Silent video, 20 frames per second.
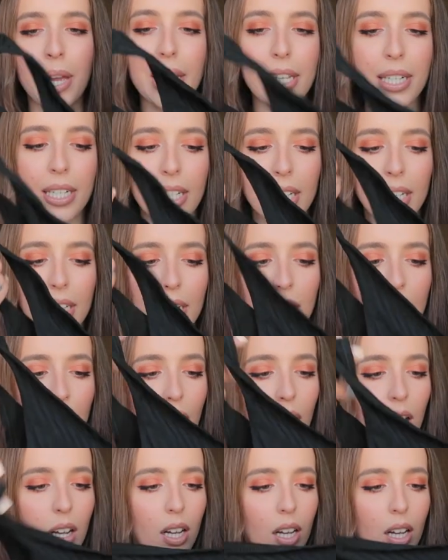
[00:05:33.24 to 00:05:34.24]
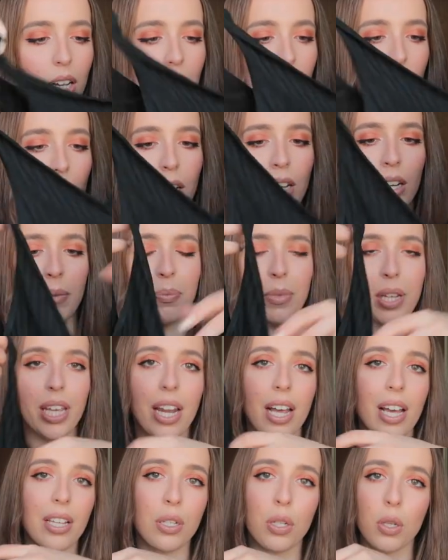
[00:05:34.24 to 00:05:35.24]
basic,
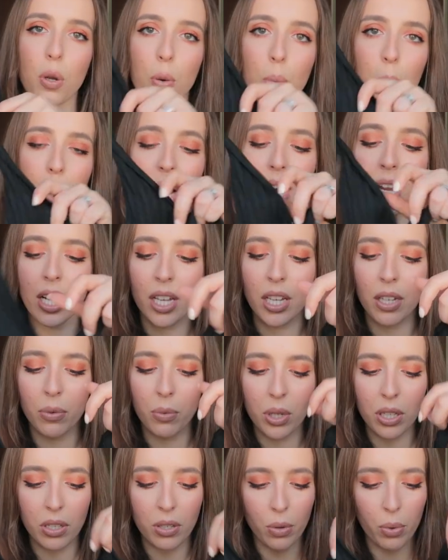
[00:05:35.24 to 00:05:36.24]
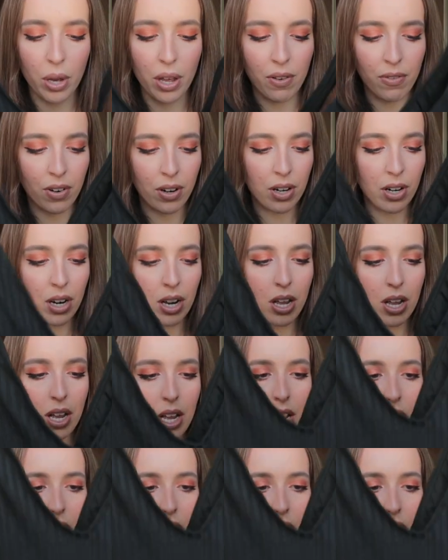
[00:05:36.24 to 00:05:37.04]
it has no padding whatsoever,